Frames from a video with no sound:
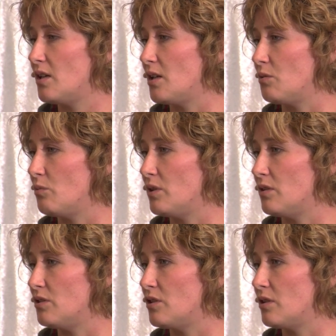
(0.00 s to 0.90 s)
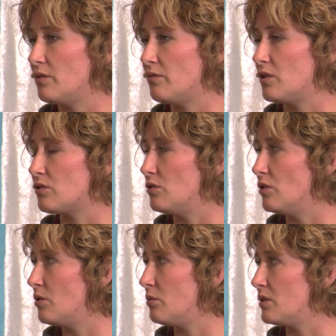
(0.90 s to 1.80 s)
And when the jellyfish
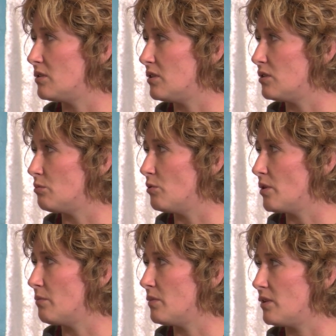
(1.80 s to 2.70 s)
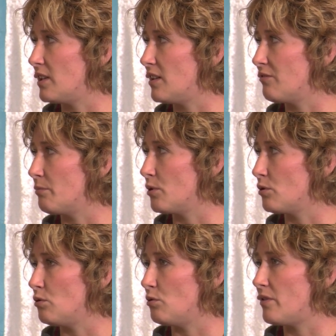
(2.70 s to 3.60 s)
know it is this warm, they give
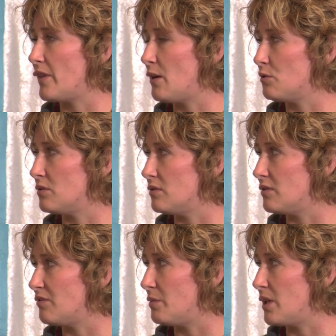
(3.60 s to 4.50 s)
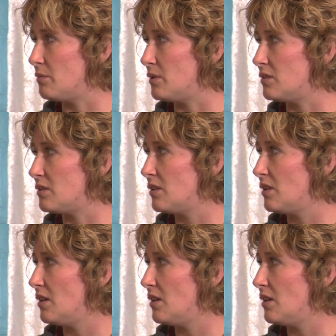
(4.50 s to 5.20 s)
birth to thousands of babies.